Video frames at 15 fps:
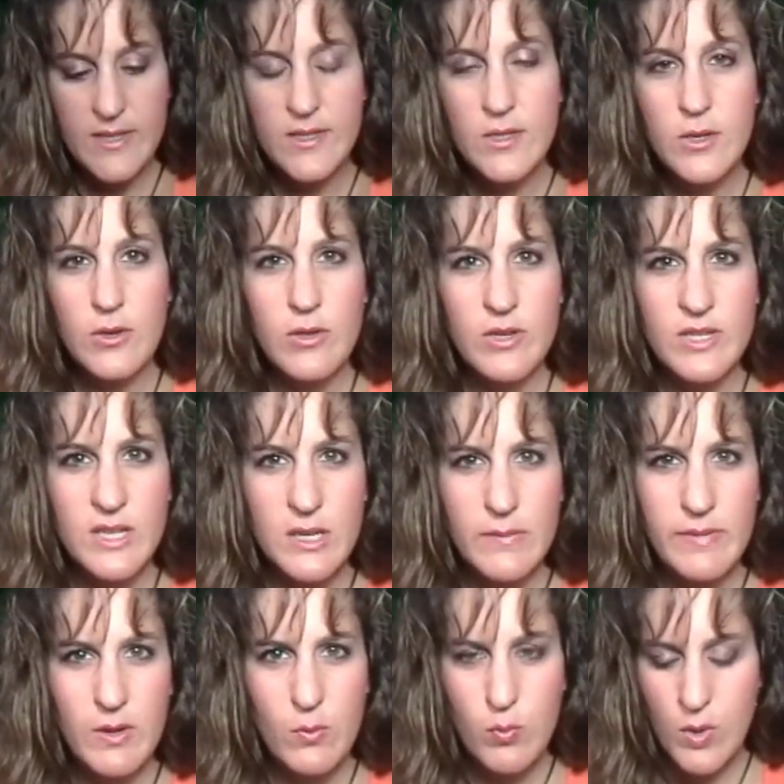so there's gonna
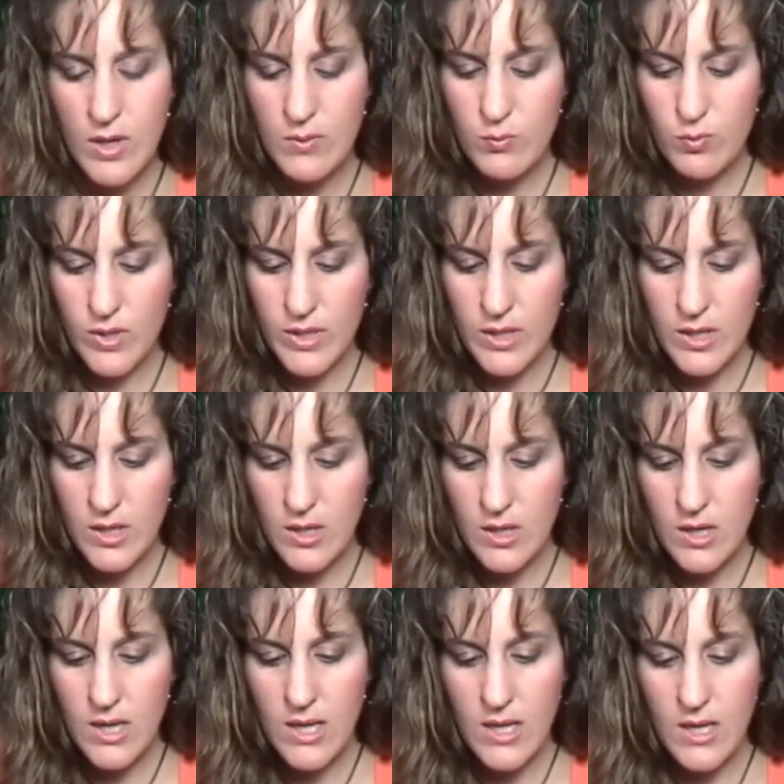be one
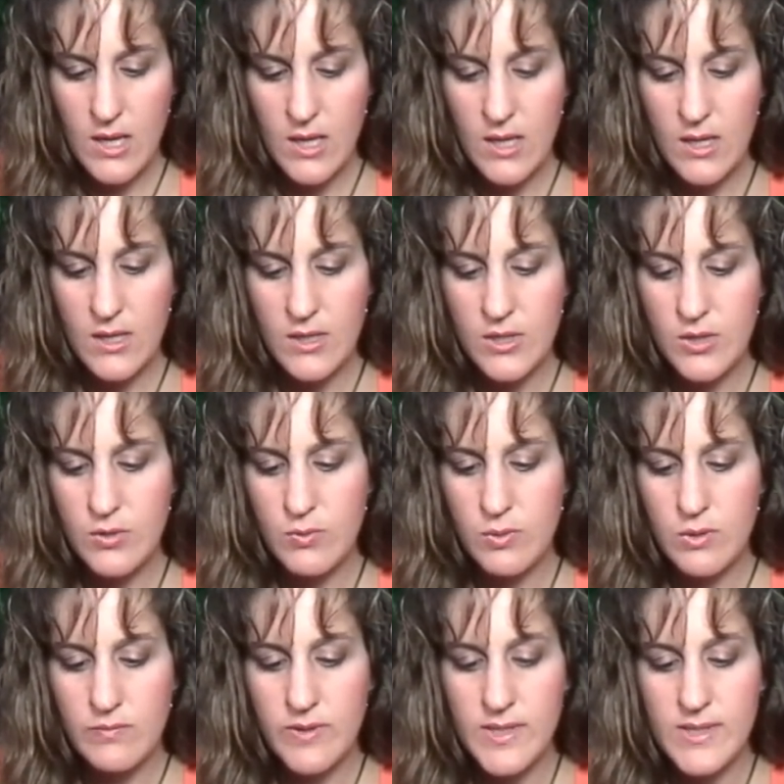winner, and you
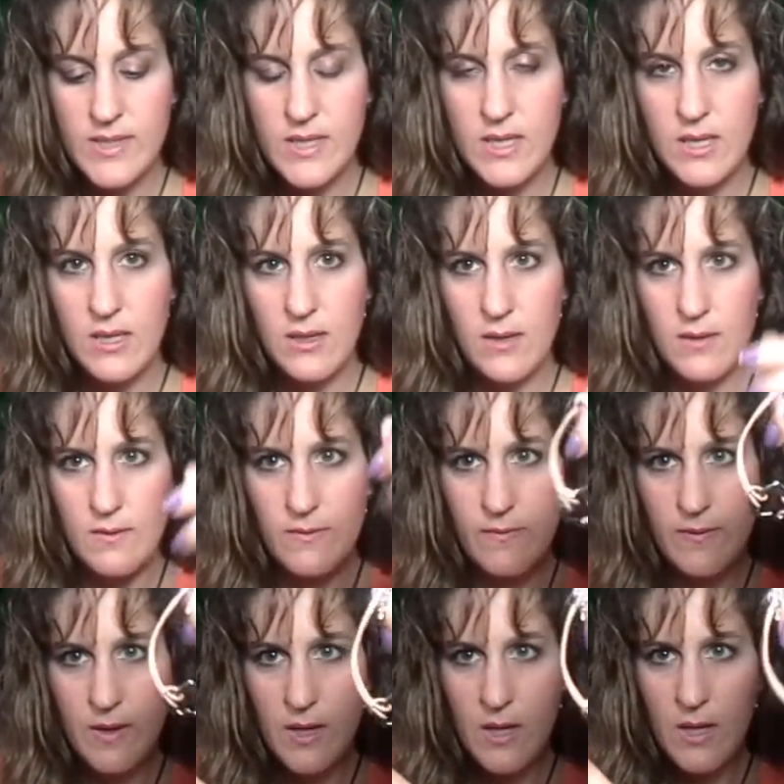will receive
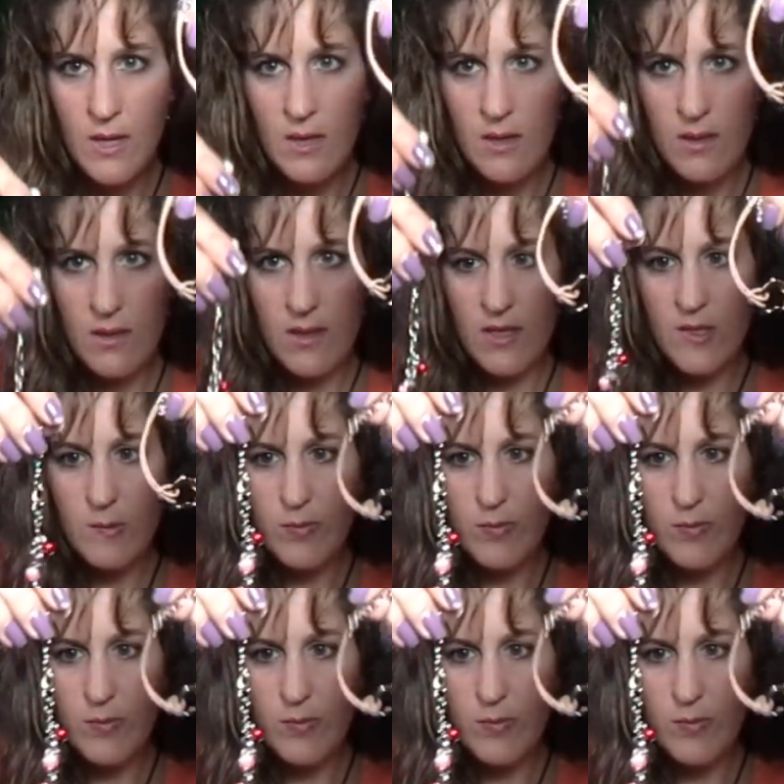this